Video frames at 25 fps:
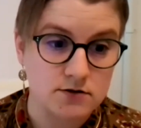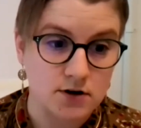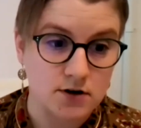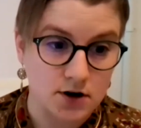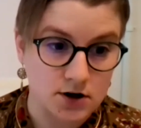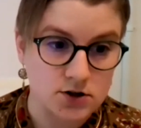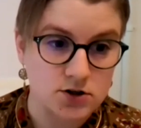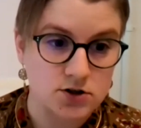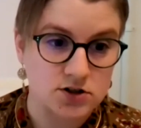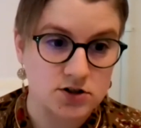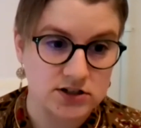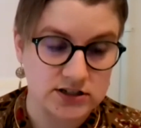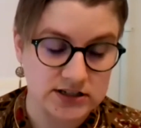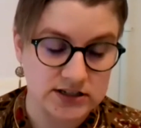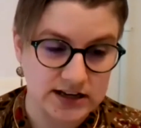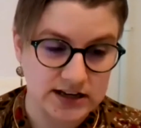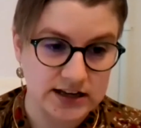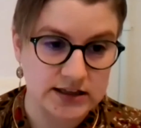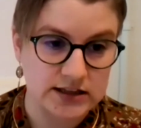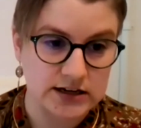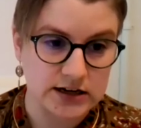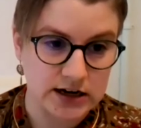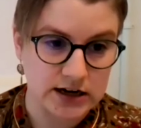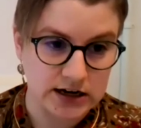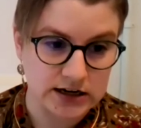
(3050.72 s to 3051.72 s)

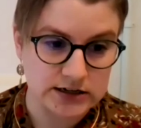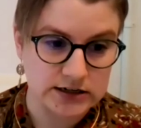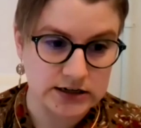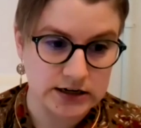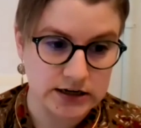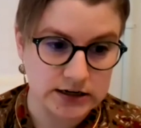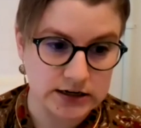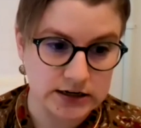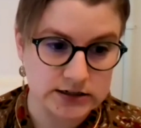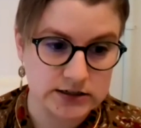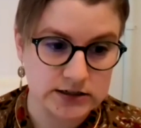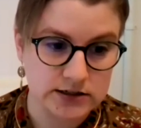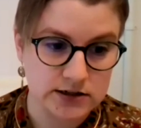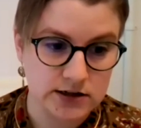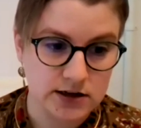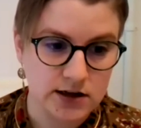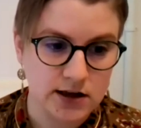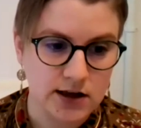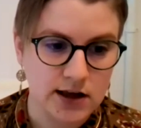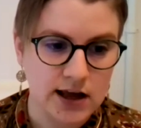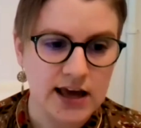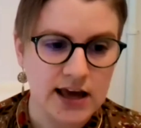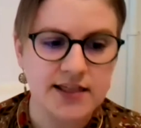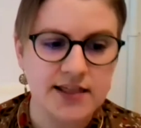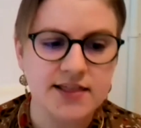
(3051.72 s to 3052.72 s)
understand the context.
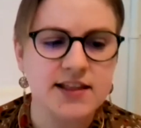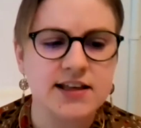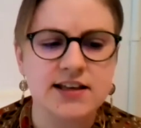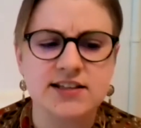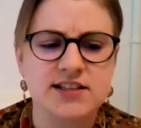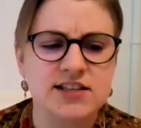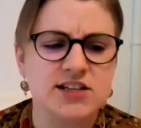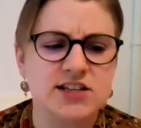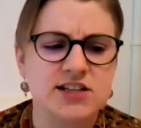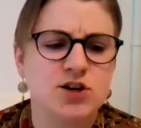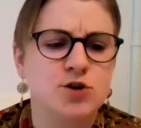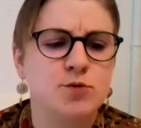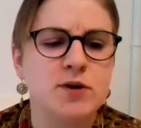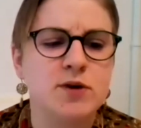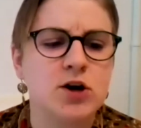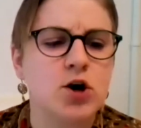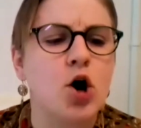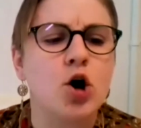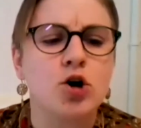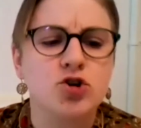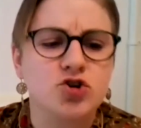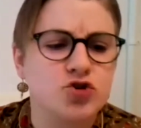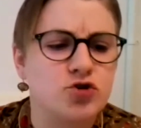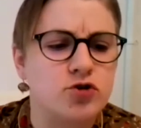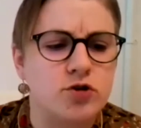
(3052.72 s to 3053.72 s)
And it could be
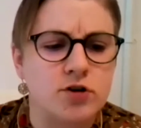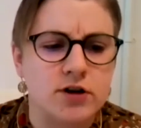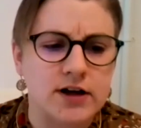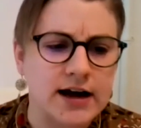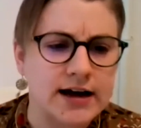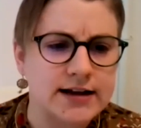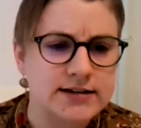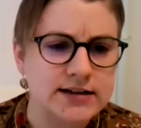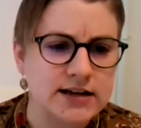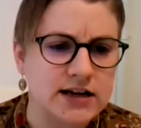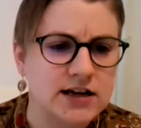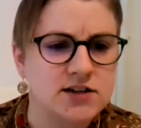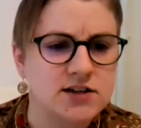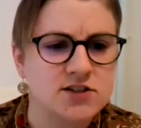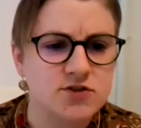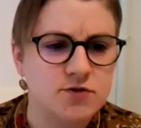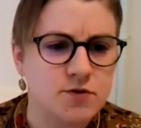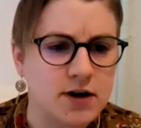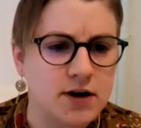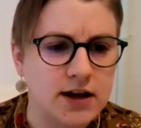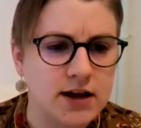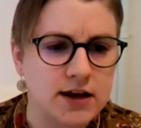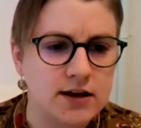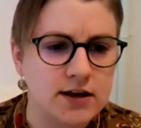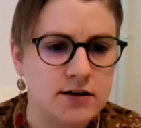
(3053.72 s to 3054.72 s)
cultural context,
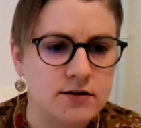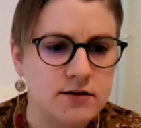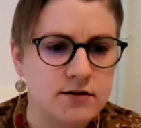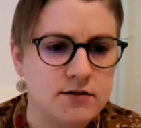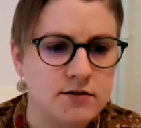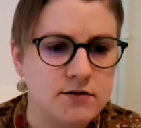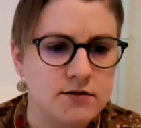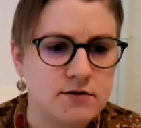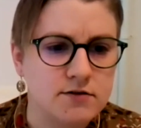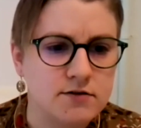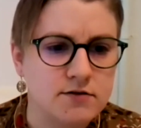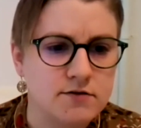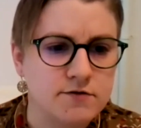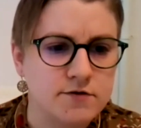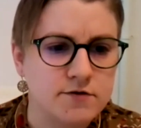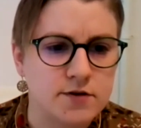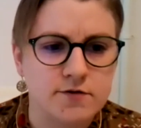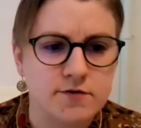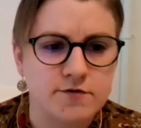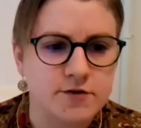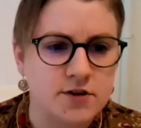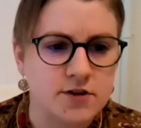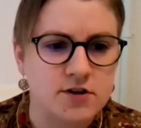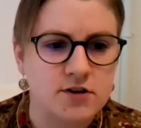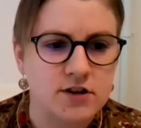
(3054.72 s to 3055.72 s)
right,
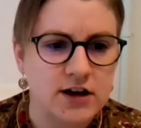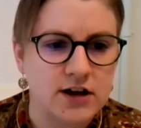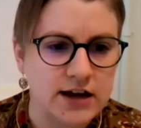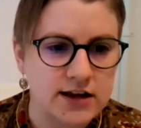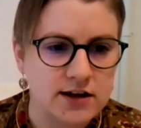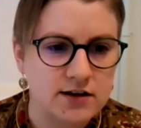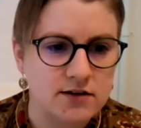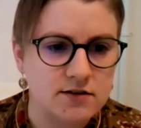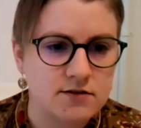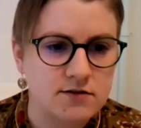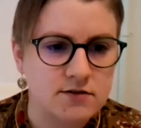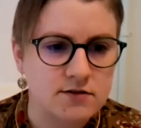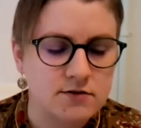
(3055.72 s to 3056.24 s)
for the client.